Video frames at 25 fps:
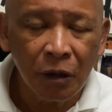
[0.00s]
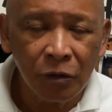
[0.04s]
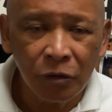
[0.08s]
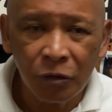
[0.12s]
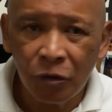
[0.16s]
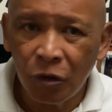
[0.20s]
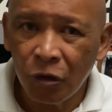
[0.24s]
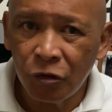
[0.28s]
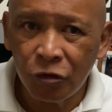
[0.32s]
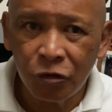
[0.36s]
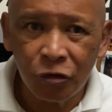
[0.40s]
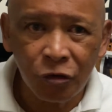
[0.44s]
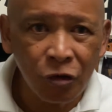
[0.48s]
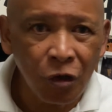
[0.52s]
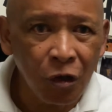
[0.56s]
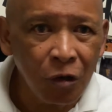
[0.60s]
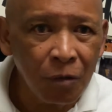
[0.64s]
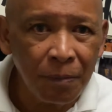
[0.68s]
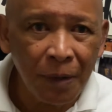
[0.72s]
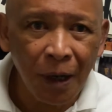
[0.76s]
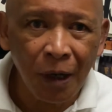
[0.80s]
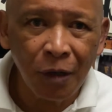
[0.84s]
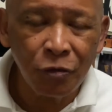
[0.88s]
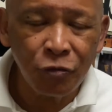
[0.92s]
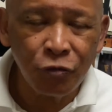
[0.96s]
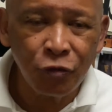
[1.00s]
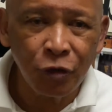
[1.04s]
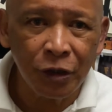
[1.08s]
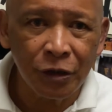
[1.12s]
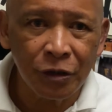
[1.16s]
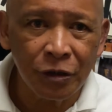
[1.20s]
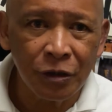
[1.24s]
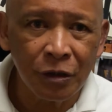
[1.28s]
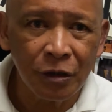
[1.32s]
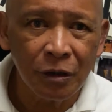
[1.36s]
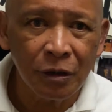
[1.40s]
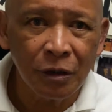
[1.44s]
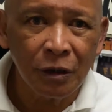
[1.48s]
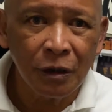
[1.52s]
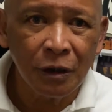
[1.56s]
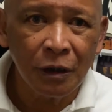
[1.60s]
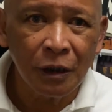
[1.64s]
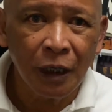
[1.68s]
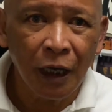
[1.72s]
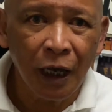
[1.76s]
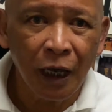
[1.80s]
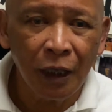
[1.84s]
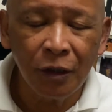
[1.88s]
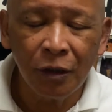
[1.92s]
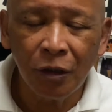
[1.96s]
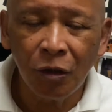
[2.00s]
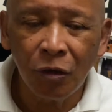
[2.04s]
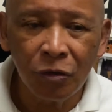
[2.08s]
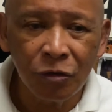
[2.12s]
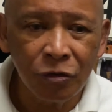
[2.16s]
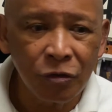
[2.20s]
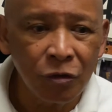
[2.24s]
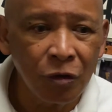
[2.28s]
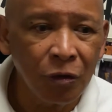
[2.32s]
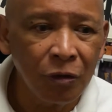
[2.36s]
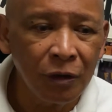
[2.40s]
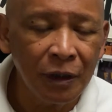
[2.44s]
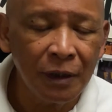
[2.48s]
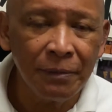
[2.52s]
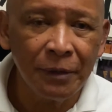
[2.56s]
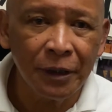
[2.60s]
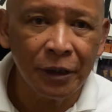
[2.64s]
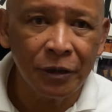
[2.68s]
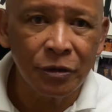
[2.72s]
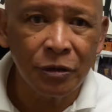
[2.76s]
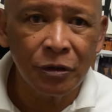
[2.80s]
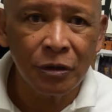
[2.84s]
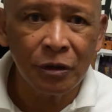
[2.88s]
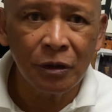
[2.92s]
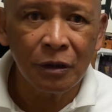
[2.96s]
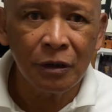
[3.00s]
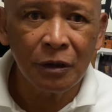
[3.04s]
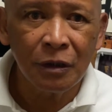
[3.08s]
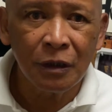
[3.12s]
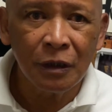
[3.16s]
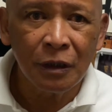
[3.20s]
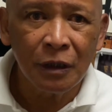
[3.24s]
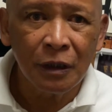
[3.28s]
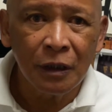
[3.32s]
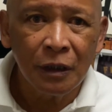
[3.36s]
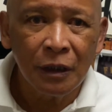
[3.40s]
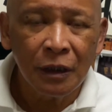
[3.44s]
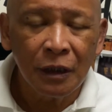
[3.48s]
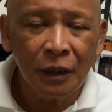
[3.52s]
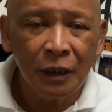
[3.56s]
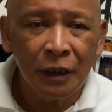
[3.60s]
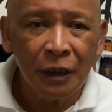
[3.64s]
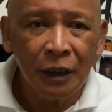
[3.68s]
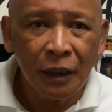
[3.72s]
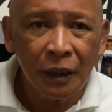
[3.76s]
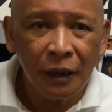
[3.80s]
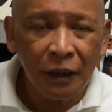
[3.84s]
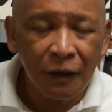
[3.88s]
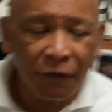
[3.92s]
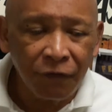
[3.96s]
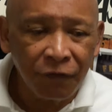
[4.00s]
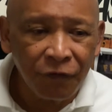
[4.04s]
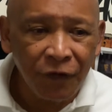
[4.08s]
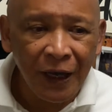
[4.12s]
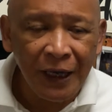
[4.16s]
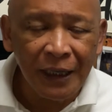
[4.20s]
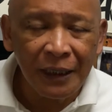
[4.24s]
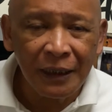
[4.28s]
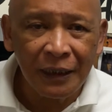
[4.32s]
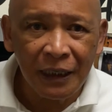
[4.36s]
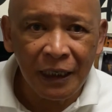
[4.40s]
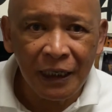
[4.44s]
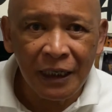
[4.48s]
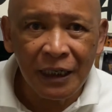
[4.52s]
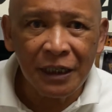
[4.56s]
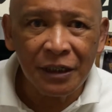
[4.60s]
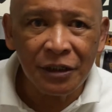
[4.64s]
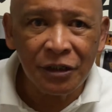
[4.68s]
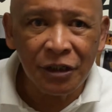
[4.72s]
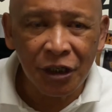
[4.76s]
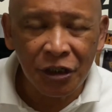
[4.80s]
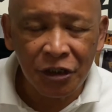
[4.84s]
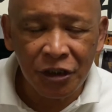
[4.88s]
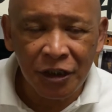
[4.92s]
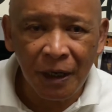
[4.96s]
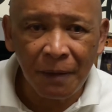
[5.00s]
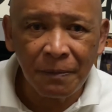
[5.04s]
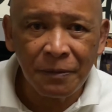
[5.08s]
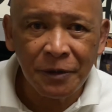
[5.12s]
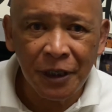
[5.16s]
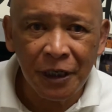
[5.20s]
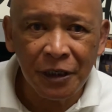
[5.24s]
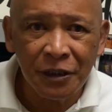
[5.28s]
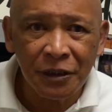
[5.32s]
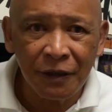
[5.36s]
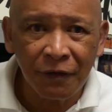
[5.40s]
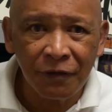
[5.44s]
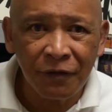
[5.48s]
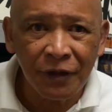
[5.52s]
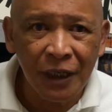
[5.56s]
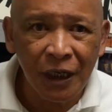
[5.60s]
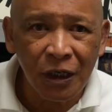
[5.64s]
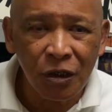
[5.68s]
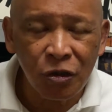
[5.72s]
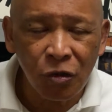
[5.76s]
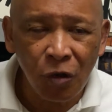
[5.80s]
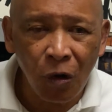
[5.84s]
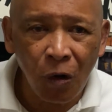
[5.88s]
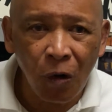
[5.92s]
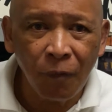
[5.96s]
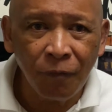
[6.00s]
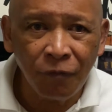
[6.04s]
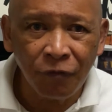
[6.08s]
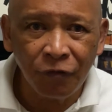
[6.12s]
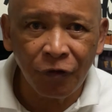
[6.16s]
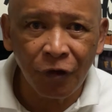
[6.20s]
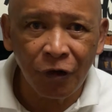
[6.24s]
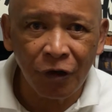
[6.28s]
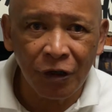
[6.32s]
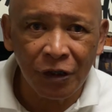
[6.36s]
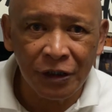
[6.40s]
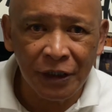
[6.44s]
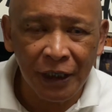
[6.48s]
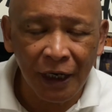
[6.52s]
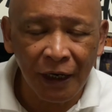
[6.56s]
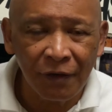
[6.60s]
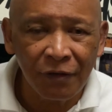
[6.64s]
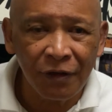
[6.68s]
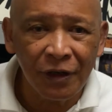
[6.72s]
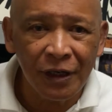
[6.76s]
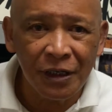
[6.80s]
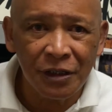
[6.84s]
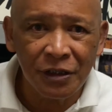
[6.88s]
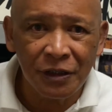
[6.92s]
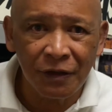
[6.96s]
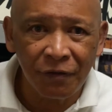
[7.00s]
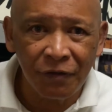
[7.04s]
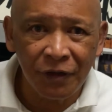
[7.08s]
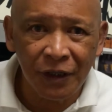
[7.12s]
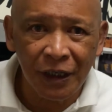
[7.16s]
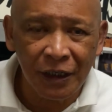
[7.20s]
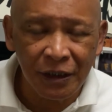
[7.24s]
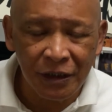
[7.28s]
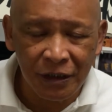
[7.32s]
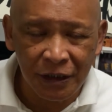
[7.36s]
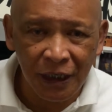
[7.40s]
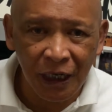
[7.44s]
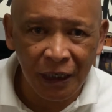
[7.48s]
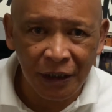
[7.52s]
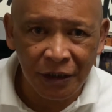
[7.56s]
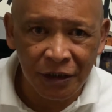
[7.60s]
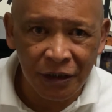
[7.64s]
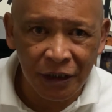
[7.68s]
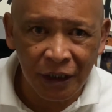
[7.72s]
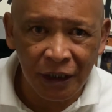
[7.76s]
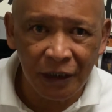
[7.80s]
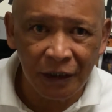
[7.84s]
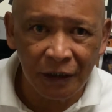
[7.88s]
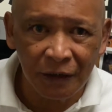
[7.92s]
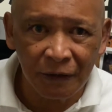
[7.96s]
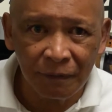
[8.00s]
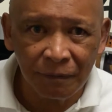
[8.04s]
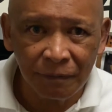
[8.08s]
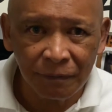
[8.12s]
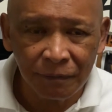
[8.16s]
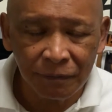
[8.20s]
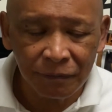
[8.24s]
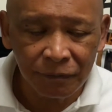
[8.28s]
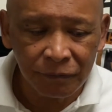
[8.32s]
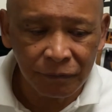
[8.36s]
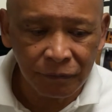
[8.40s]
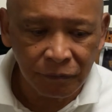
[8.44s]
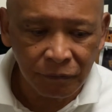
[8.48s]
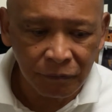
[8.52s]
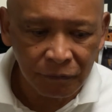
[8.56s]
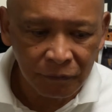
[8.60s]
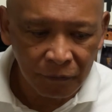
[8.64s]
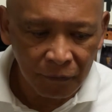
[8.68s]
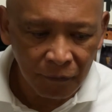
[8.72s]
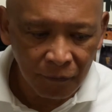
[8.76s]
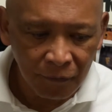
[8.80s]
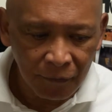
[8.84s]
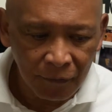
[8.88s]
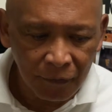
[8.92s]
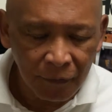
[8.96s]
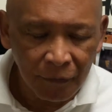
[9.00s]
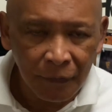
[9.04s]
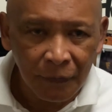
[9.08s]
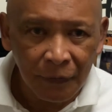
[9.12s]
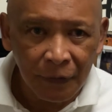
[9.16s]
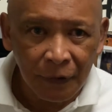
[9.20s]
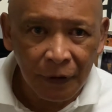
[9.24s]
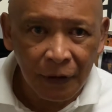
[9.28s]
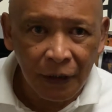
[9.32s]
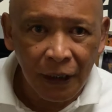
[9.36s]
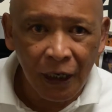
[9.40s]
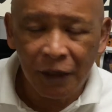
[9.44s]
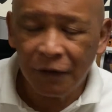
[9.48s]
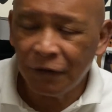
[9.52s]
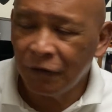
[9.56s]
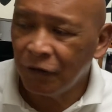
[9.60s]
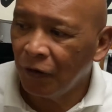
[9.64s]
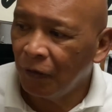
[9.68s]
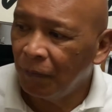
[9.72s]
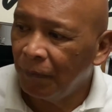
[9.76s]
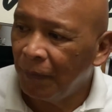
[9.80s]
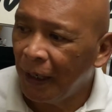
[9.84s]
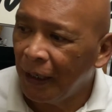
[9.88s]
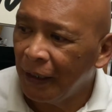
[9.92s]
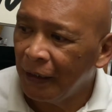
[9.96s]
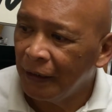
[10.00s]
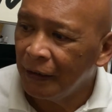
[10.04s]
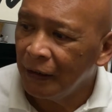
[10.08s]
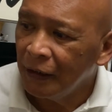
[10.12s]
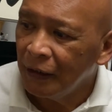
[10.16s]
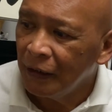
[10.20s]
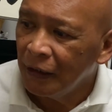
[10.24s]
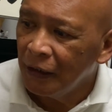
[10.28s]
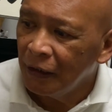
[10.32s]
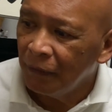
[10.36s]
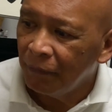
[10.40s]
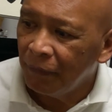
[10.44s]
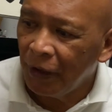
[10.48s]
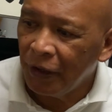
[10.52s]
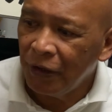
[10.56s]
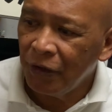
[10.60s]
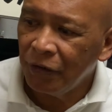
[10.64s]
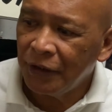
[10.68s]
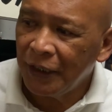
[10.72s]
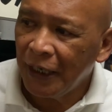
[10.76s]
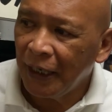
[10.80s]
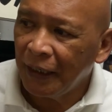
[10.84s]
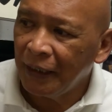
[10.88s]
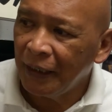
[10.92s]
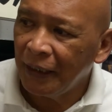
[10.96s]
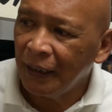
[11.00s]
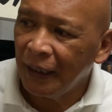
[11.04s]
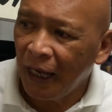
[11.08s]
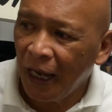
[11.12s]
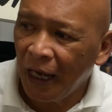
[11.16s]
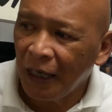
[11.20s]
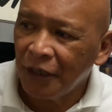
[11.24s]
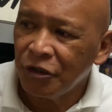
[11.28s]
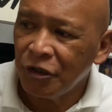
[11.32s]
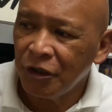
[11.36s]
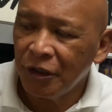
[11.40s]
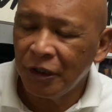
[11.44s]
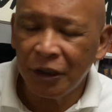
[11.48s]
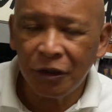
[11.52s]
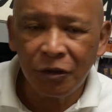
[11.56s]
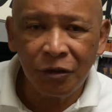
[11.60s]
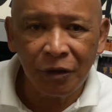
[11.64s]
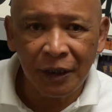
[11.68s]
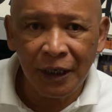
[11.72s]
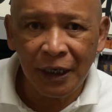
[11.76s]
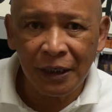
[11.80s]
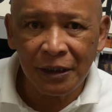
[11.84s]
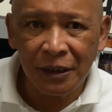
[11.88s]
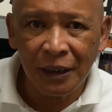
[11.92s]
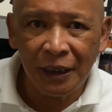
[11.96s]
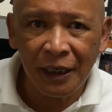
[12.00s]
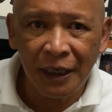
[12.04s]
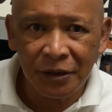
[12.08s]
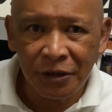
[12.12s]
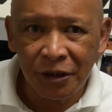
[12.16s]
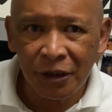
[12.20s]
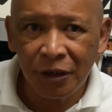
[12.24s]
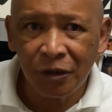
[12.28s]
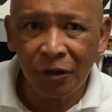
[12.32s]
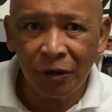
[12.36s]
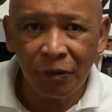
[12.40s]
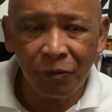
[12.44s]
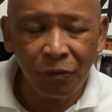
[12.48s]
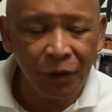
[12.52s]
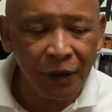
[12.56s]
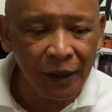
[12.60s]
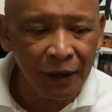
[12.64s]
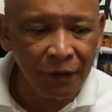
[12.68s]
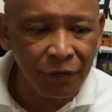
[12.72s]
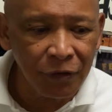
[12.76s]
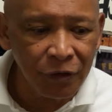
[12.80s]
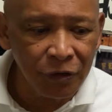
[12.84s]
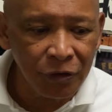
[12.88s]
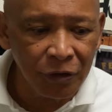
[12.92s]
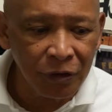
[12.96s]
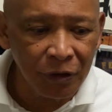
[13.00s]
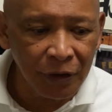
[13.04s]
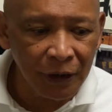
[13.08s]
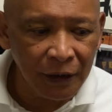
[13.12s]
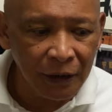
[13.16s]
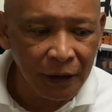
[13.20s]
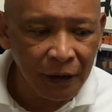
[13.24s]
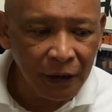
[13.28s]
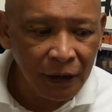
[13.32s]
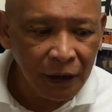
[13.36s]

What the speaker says: knows no boundaries, and knows no limits. Now, faith is the substance of things hoped for, it's evidence of things not seen. Okay, so by you taking action in today's lesson or whatever you